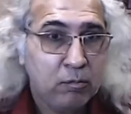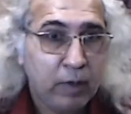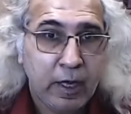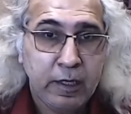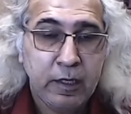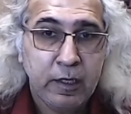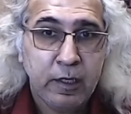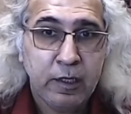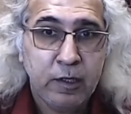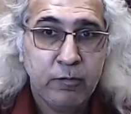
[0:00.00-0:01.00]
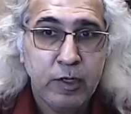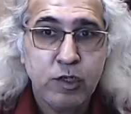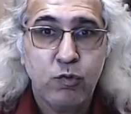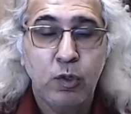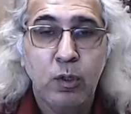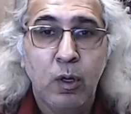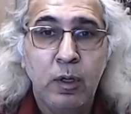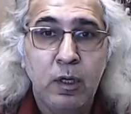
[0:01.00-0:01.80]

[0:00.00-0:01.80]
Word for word: any individual or a